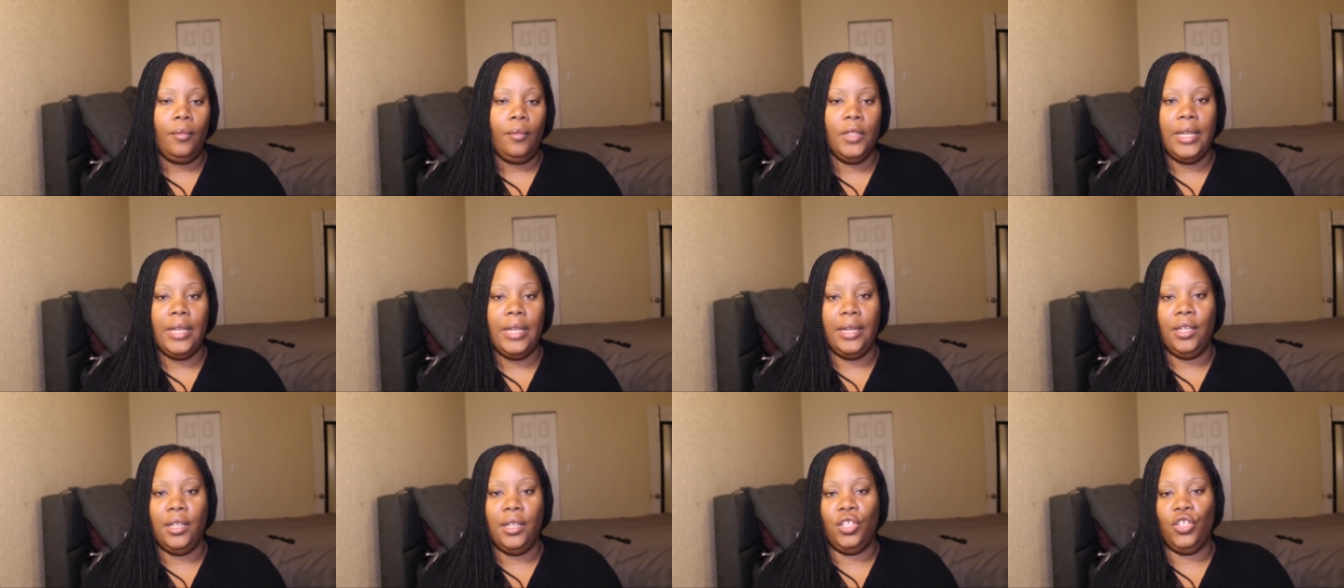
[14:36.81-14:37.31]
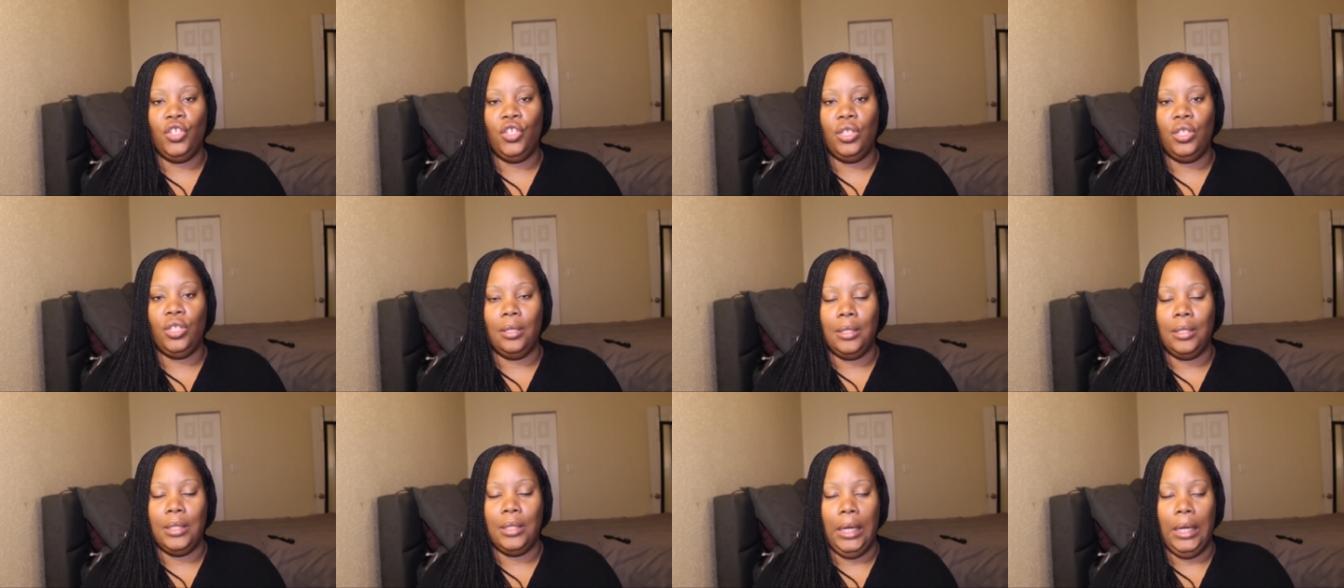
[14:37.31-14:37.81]
Take dishes to
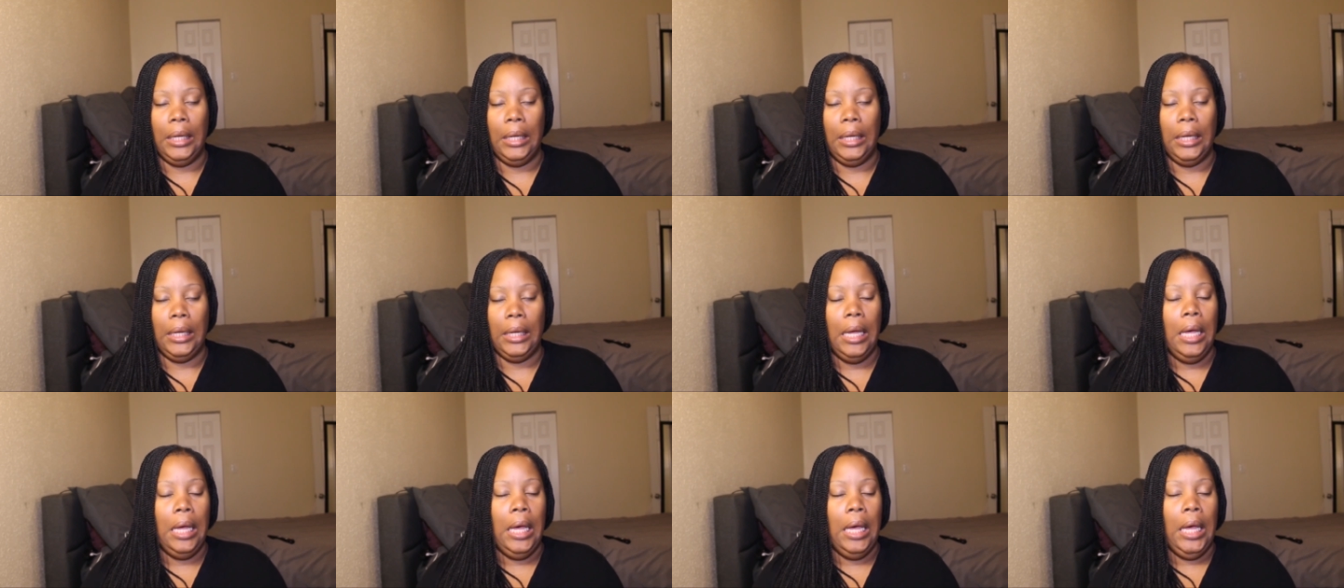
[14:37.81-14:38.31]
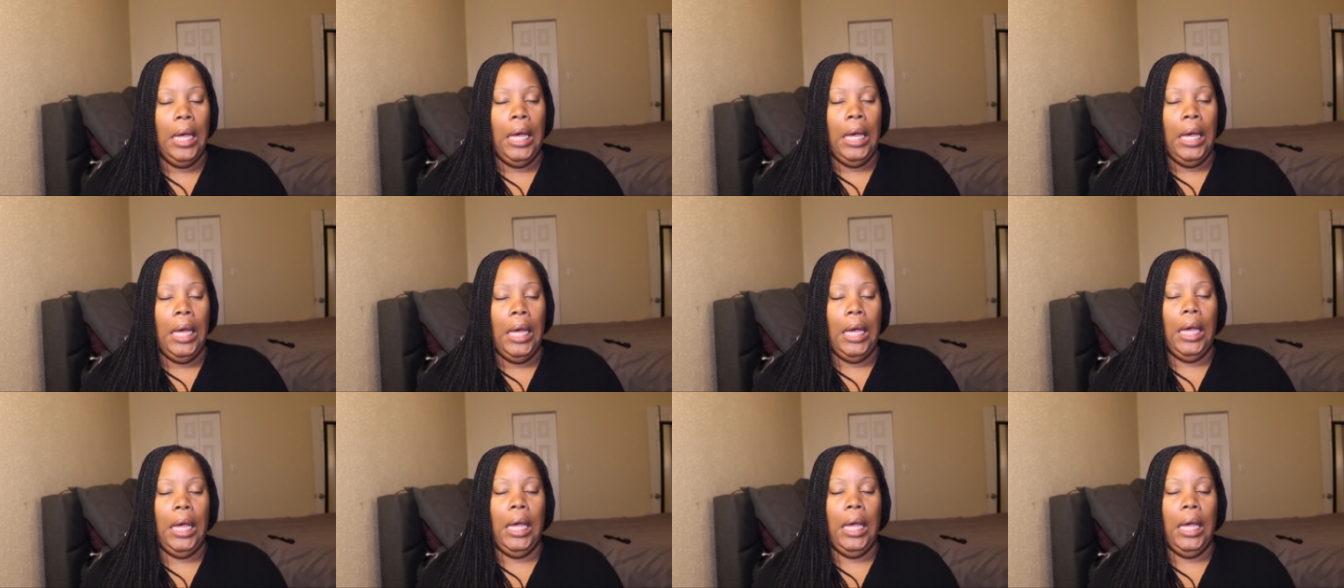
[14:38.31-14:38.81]
the sink.
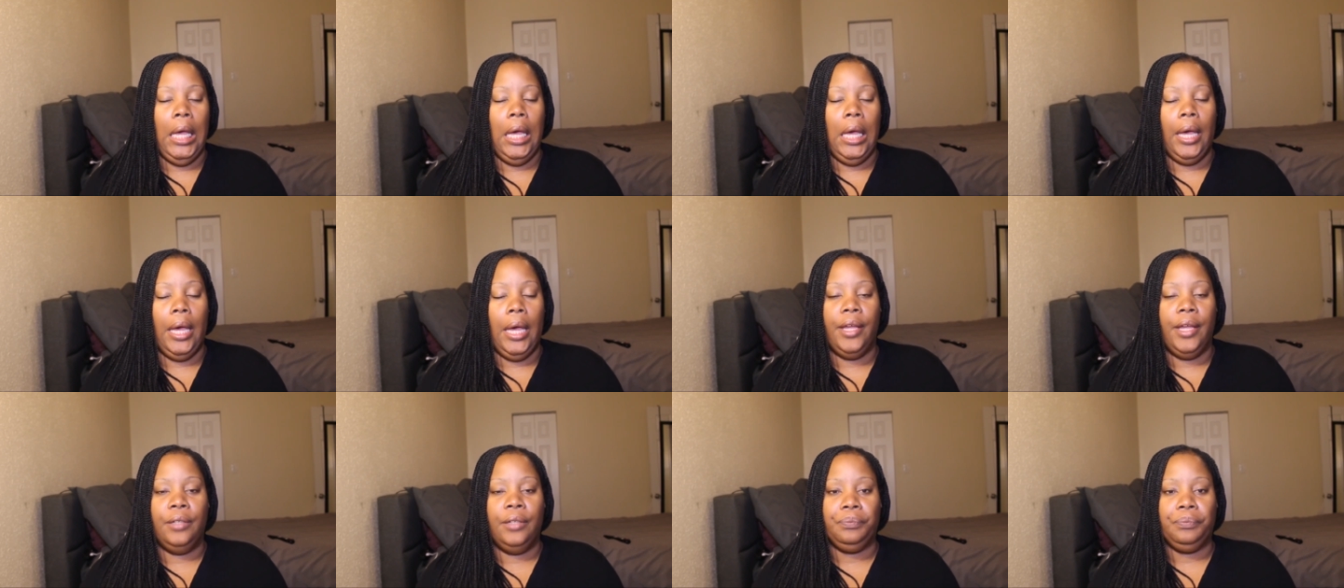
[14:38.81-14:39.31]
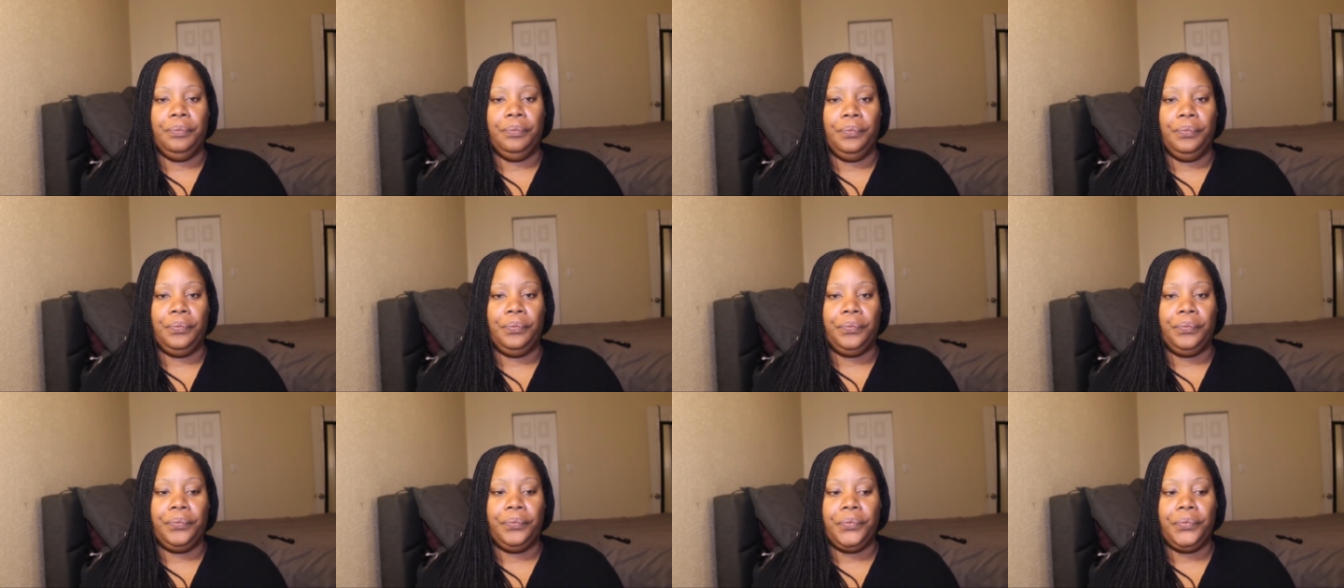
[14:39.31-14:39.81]
And
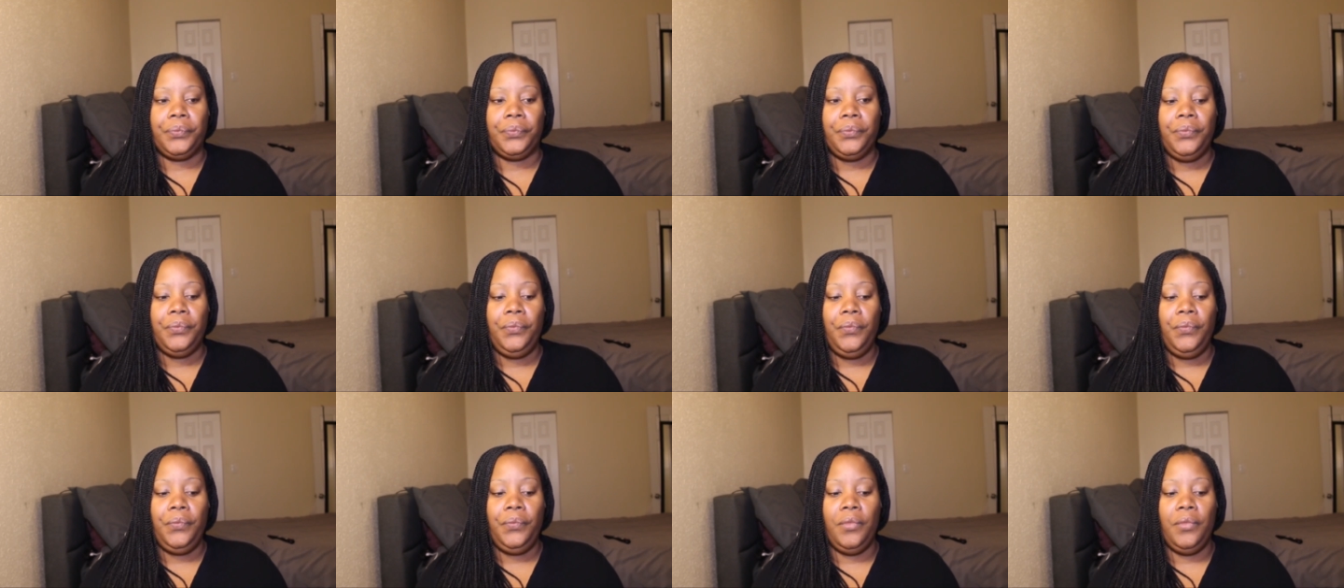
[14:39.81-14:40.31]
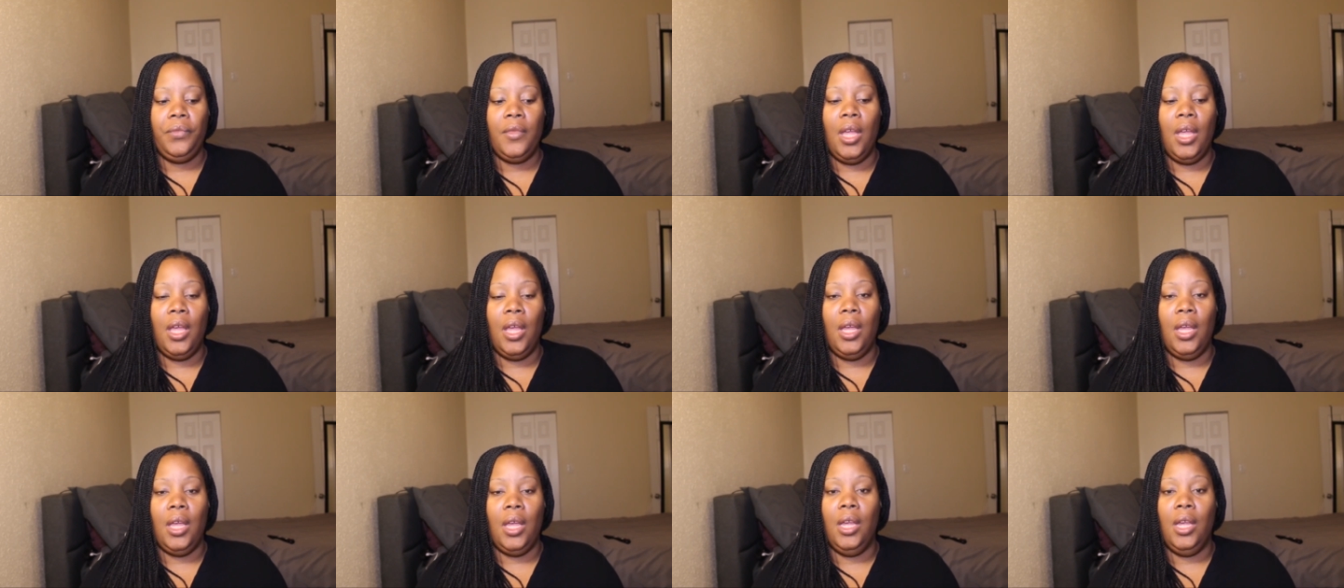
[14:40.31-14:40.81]

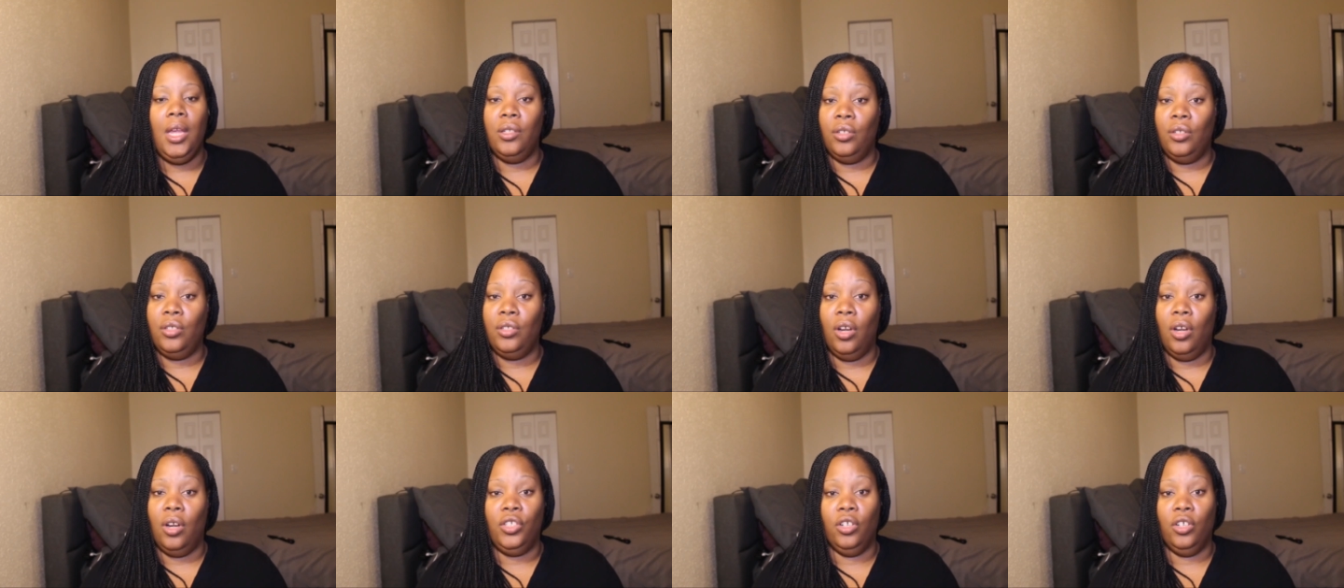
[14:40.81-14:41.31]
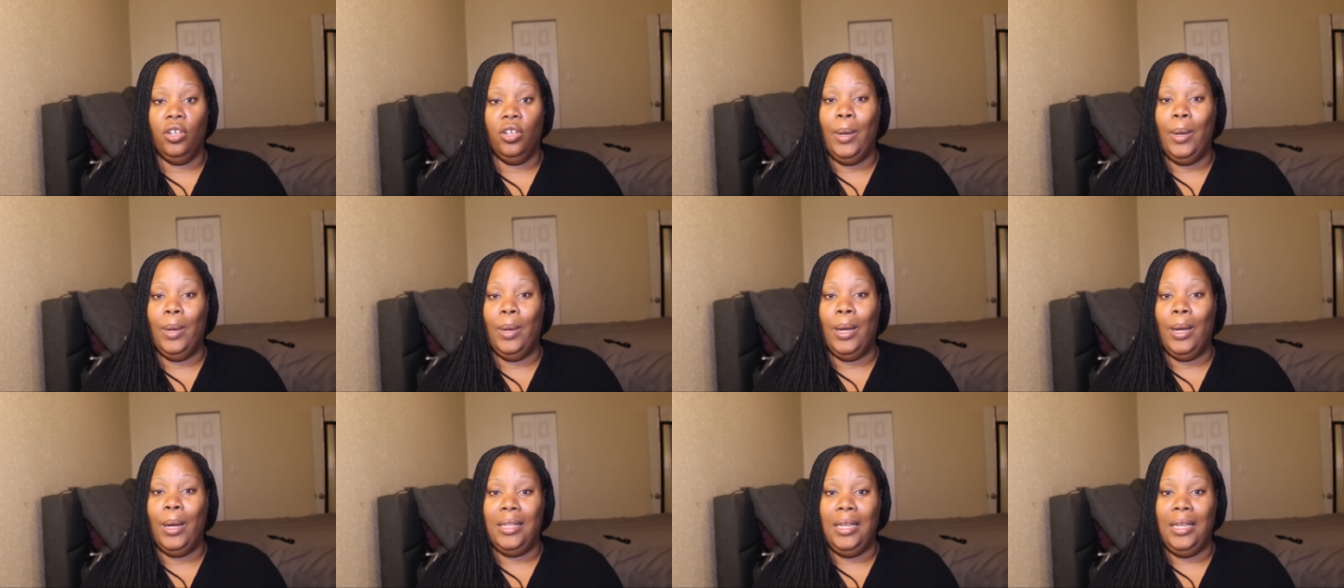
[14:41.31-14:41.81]
he started talking to her
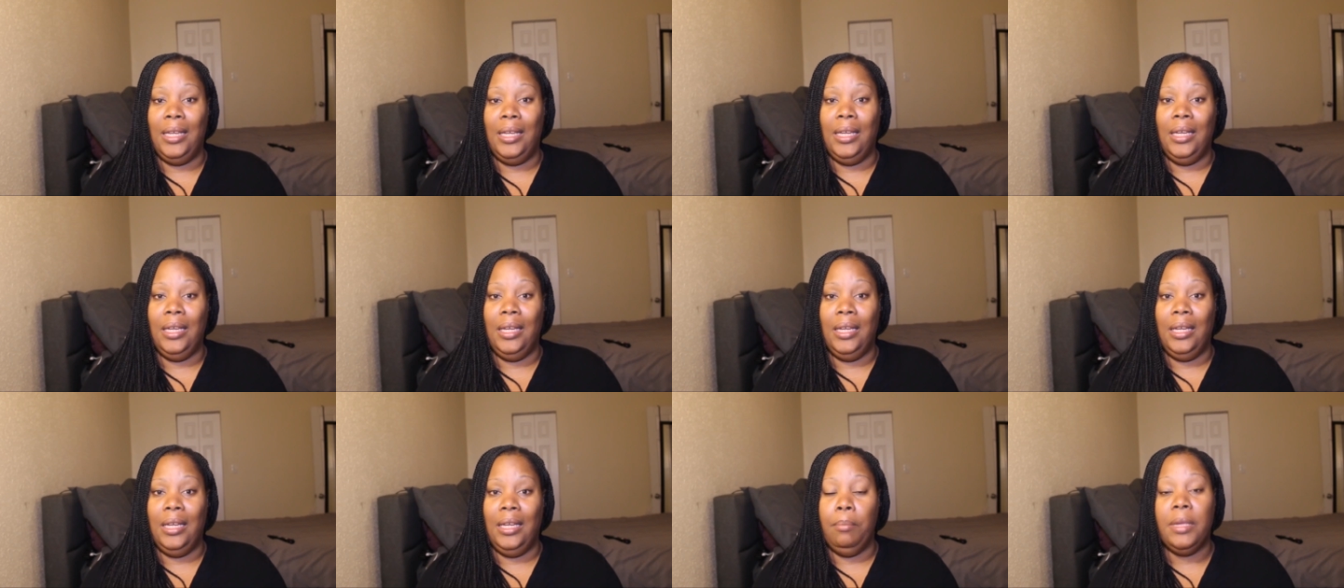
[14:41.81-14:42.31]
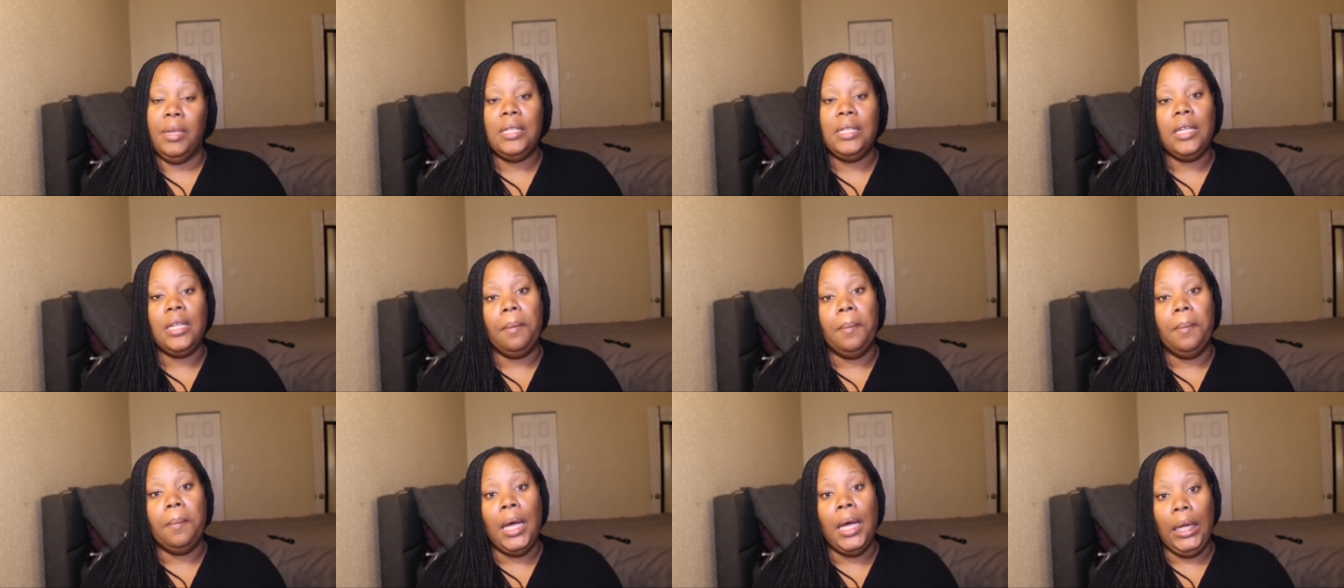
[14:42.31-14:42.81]
about the
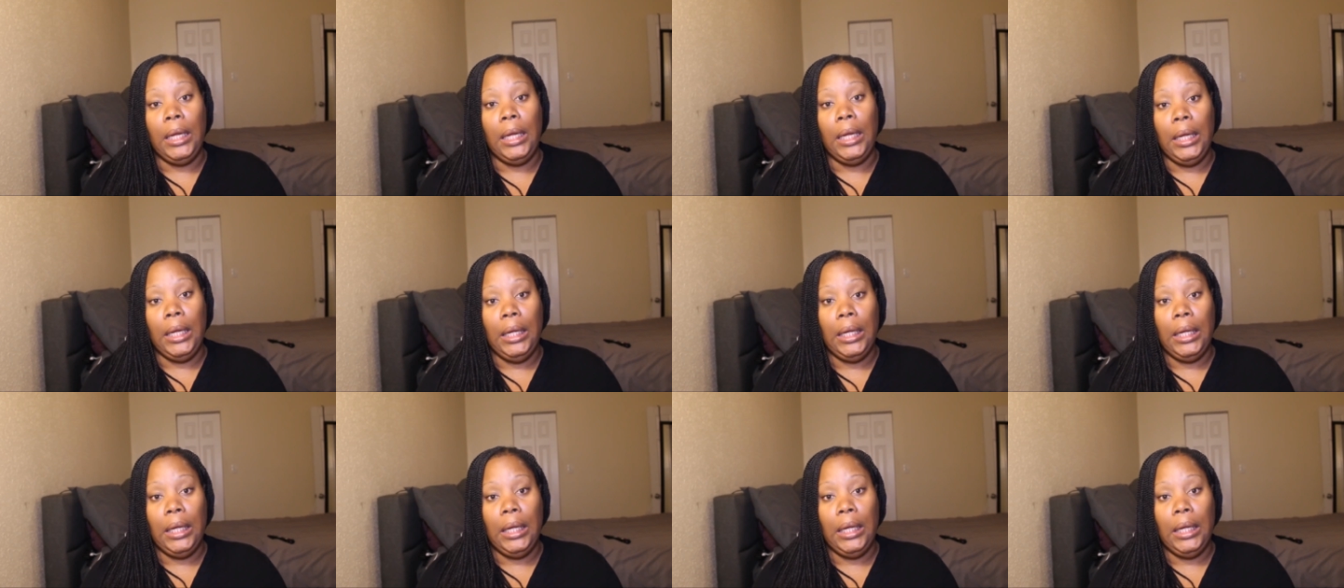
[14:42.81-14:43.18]
missing money.